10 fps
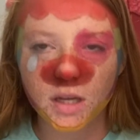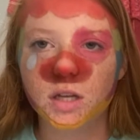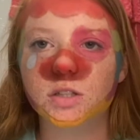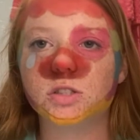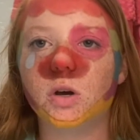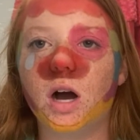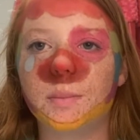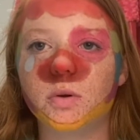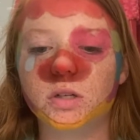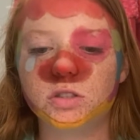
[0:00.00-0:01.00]
So I'm
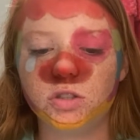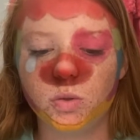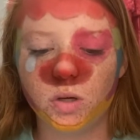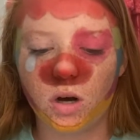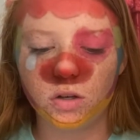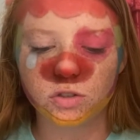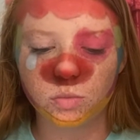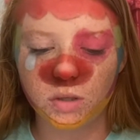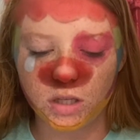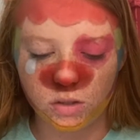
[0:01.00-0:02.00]
going to also
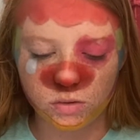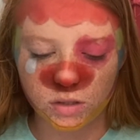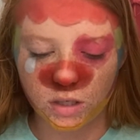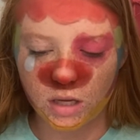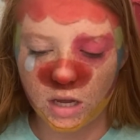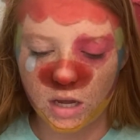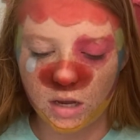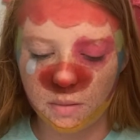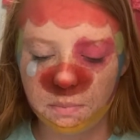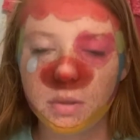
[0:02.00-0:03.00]
be using a